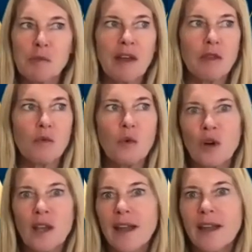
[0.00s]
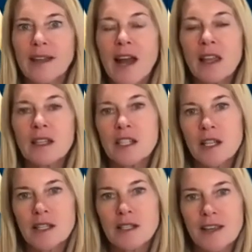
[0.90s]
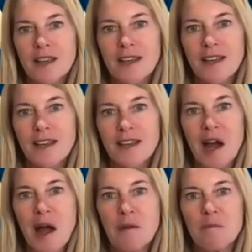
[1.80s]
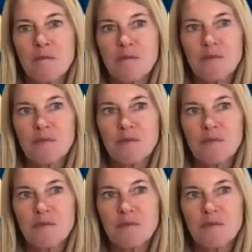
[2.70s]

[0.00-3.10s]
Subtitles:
by the warlike analogies. And